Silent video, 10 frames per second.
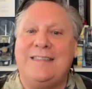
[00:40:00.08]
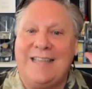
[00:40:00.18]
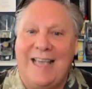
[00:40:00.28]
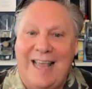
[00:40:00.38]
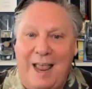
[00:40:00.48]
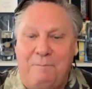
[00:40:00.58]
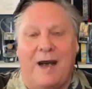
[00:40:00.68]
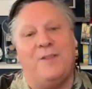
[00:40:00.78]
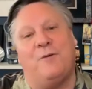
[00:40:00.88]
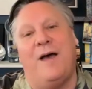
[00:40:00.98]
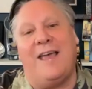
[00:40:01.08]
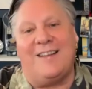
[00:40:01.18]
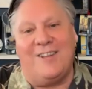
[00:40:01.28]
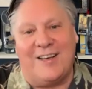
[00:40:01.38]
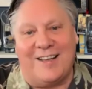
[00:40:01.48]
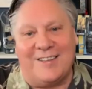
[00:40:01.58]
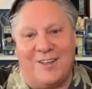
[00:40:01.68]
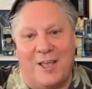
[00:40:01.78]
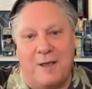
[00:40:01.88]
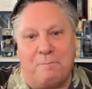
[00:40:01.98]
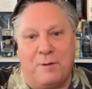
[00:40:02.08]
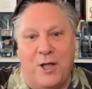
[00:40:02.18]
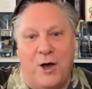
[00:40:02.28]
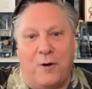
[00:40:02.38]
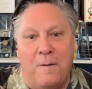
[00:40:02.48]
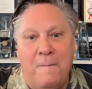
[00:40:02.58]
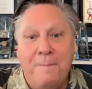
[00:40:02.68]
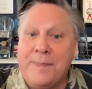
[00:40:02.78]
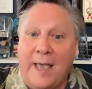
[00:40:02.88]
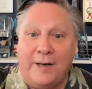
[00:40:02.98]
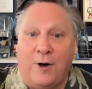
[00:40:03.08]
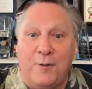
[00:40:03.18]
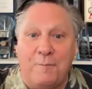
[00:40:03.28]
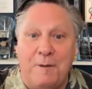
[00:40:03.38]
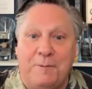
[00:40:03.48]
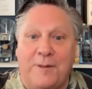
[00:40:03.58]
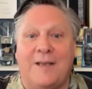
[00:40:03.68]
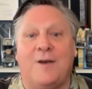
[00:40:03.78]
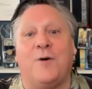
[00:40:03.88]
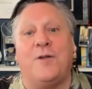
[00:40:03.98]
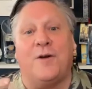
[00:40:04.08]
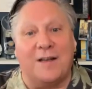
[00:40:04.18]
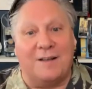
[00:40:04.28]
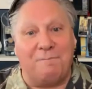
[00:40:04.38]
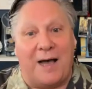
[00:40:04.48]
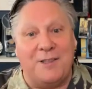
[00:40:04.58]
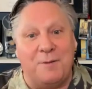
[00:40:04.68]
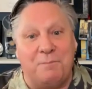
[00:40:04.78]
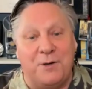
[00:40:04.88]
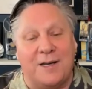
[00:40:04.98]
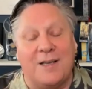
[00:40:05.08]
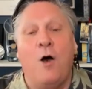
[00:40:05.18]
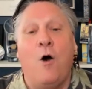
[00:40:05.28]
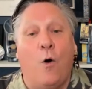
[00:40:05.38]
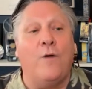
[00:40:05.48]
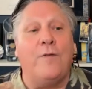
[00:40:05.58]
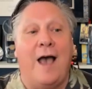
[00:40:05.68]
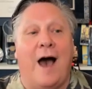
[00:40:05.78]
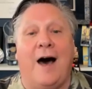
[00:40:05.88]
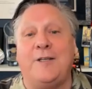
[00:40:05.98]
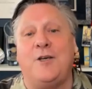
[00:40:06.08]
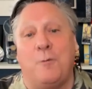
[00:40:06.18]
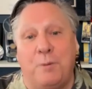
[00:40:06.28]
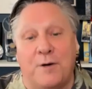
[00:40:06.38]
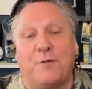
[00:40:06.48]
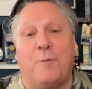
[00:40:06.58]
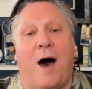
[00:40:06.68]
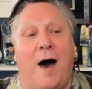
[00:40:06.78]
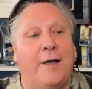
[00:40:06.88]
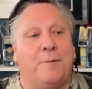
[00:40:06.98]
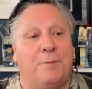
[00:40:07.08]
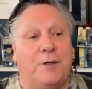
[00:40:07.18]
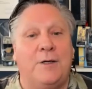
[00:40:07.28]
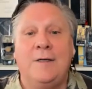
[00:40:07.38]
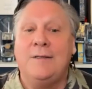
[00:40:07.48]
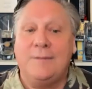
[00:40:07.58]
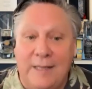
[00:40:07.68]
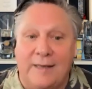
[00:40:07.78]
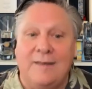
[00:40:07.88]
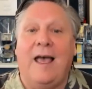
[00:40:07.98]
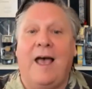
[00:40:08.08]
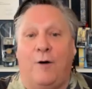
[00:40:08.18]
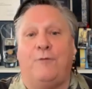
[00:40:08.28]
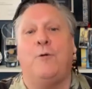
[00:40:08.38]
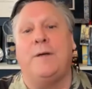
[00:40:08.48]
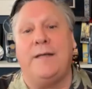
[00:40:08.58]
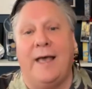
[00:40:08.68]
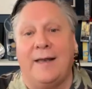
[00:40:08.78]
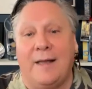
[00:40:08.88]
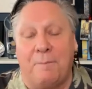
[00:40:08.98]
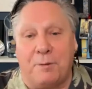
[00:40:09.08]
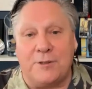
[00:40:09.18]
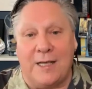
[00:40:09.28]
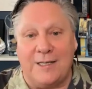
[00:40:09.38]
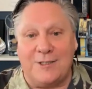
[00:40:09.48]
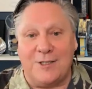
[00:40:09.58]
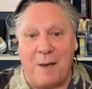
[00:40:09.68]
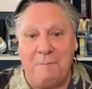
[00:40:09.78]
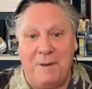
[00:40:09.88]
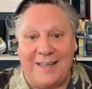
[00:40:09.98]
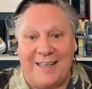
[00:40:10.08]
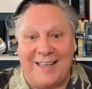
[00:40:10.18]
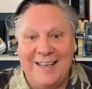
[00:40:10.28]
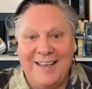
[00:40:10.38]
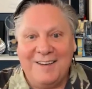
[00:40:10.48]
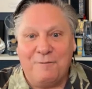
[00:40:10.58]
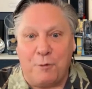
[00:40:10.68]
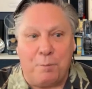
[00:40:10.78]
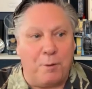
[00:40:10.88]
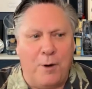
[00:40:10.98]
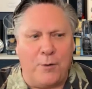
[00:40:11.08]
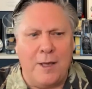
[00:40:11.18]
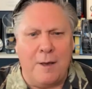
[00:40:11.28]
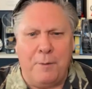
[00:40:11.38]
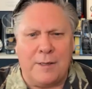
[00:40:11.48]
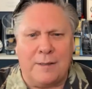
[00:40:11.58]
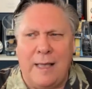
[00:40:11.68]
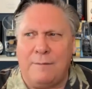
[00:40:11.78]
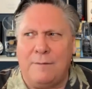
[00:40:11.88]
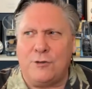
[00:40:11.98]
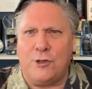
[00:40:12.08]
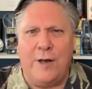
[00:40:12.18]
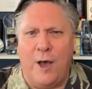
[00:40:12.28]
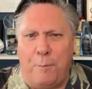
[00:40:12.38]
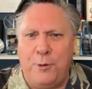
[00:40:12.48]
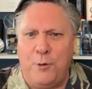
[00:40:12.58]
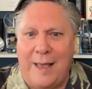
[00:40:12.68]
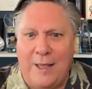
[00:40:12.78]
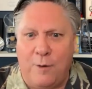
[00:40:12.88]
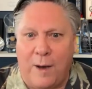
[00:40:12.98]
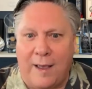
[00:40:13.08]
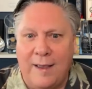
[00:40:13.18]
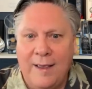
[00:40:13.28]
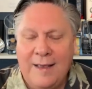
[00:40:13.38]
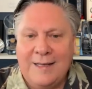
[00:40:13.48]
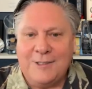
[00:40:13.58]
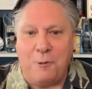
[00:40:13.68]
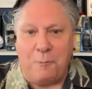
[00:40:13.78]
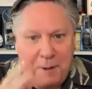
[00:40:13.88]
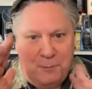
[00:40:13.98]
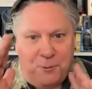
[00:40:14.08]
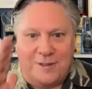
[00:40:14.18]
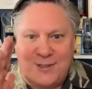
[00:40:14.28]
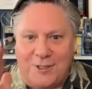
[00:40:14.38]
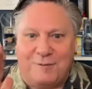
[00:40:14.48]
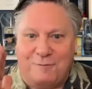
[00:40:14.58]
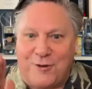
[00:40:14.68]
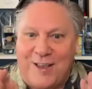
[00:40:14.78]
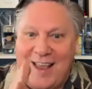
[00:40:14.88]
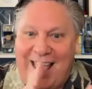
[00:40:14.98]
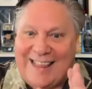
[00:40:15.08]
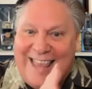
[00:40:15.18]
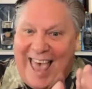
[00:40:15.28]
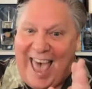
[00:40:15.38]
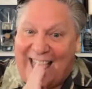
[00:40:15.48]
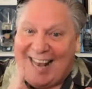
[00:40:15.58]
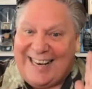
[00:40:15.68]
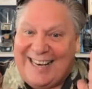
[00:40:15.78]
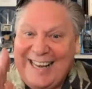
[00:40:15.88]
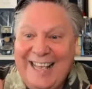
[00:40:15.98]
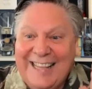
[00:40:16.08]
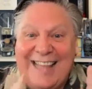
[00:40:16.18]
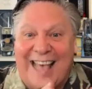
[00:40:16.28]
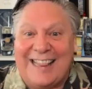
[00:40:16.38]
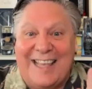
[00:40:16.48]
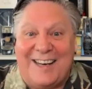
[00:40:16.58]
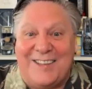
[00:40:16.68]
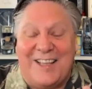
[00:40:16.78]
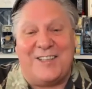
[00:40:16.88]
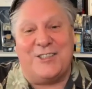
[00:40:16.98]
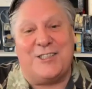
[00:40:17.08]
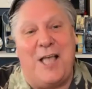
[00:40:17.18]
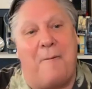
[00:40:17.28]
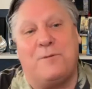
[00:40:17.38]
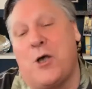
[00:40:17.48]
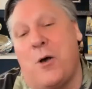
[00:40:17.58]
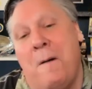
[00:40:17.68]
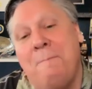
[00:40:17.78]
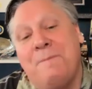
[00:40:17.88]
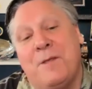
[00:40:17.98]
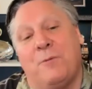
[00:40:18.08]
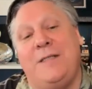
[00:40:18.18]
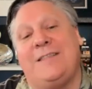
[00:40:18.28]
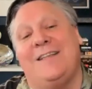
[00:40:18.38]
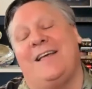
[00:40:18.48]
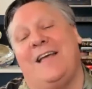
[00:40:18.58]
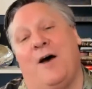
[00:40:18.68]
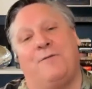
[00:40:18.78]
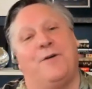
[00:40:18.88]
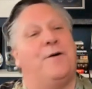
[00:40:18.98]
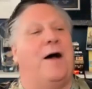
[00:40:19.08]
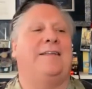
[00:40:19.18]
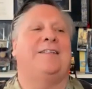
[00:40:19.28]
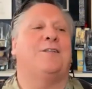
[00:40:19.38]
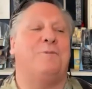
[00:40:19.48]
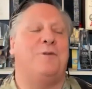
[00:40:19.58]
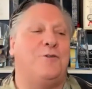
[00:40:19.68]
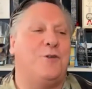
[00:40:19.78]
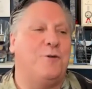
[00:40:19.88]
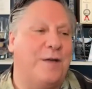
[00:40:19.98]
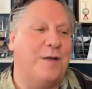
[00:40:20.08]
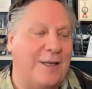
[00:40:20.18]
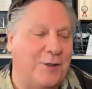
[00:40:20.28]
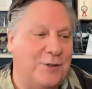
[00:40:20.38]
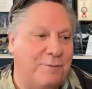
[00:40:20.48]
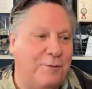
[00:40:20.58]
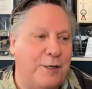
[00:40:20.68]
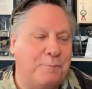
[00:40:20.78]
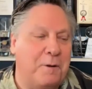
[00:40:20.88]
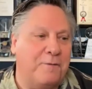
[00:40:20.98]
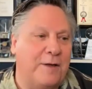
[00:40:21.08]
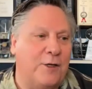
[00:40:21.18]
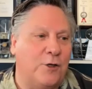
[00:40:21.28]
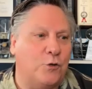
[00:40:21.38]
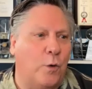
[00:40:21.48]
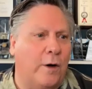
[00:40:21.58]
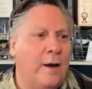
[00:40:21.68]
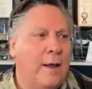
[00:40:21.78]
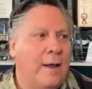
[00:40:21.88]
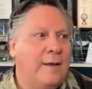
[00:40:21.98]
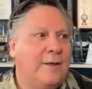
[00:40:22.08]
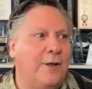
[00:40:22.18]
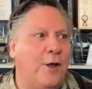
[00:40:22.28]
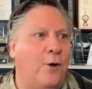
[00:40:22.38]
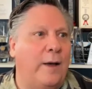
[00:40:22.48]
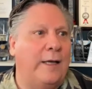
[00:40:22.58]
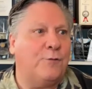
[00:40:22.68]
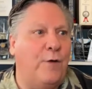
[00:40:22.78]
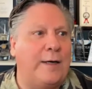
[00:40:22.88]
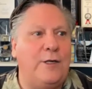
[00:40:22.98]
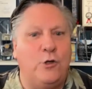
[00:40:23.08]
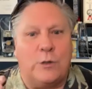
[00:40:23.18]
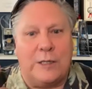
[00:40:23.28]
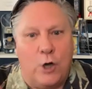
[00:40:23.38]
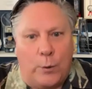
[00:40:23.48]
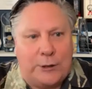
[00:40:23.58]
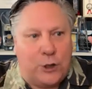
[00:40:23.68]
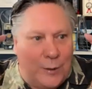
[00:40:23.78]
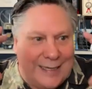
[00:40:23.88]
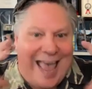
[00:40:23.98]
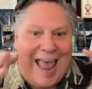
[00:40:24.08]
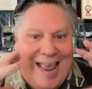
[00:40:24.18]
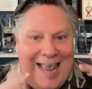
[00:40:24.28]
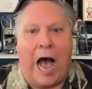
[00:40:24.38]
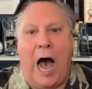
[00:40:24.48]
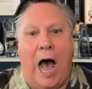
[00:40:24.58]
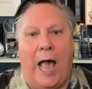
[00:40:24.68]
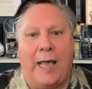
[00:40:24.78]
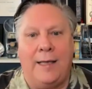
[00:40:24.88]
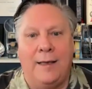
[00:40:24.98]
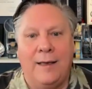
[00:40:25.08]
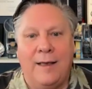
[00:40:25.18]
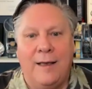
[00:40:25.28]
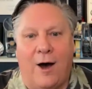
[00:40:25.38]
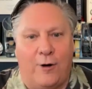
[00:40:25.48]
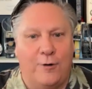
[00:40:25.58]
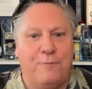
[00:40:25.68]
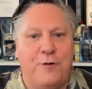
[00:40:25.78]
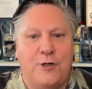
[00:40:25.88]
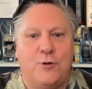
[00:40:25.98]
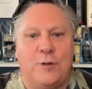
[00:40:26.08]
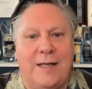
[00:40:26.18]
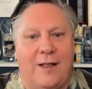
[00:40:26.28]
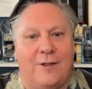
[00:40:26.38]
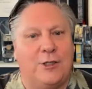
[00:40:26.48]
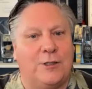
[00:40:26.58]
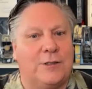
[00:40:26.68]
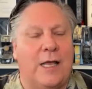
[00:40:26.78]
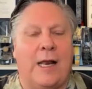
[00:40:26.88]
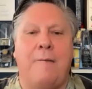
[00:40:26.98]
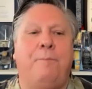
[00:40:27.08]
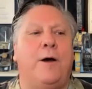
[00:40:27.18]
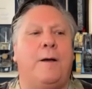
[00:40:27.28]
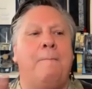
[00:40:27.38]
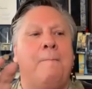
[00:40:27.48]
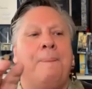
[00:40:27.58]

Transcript: he'd say, hey, by the way, click on the link below. And all the people that go there and buy the book or the audio book from Audible, then Alpha would get a percentage of that money for promoting a book that should help you anyway. So people just forget that little step. So recently, Alpha, I did some YouTube videos and Facebook videos where, you know, it's funny, you can go into an AI, artificial intelligence, and I put,